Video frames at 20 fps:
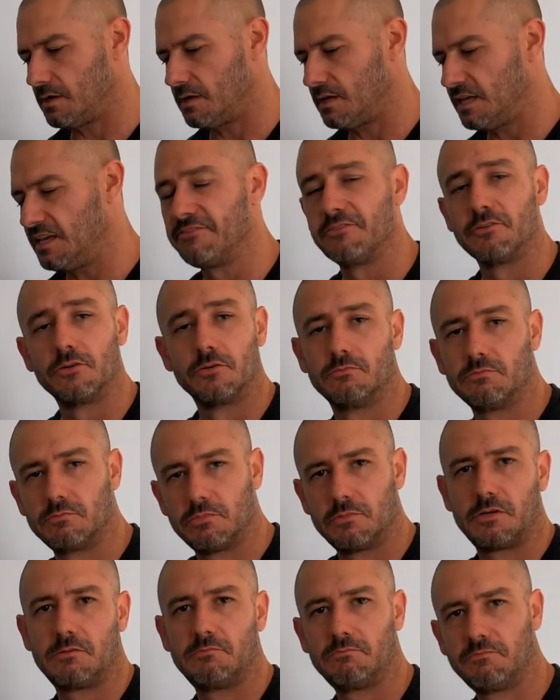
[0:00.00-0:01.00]

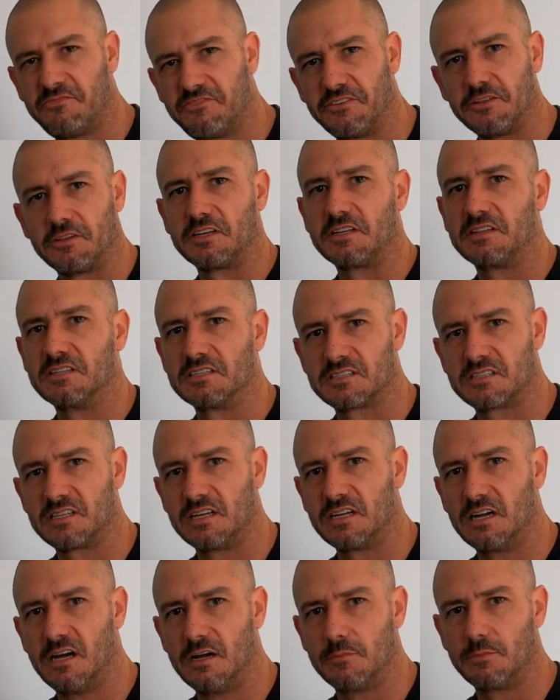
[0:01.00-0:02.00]
Even filling this
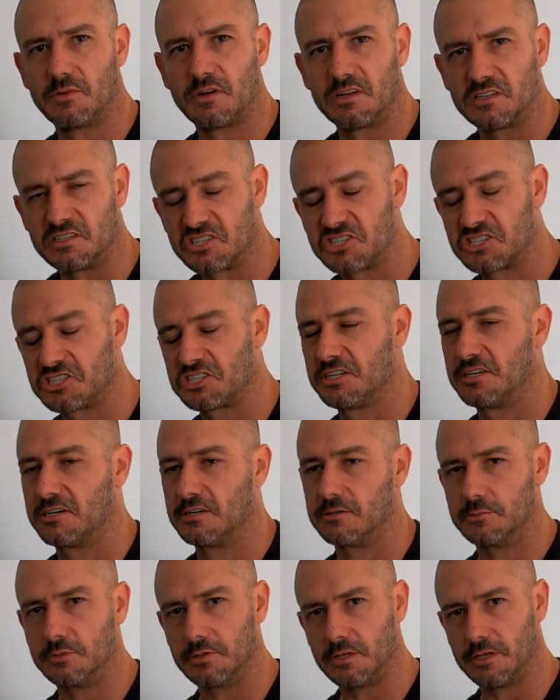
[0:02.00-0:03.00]
thing up
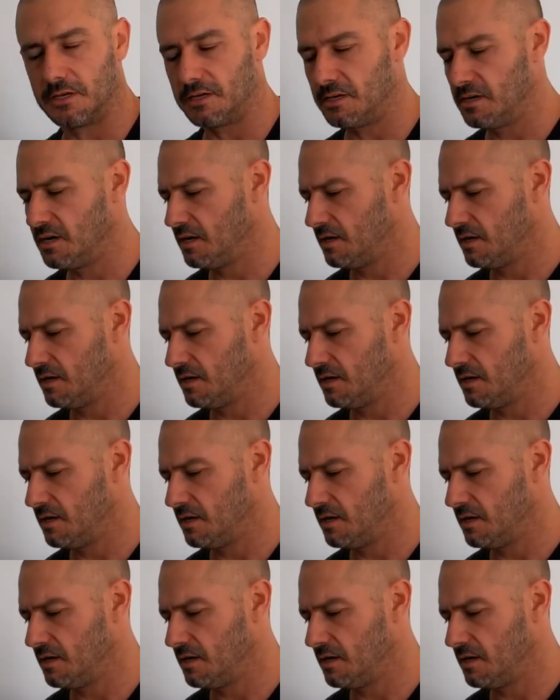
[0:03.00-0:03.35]
considerably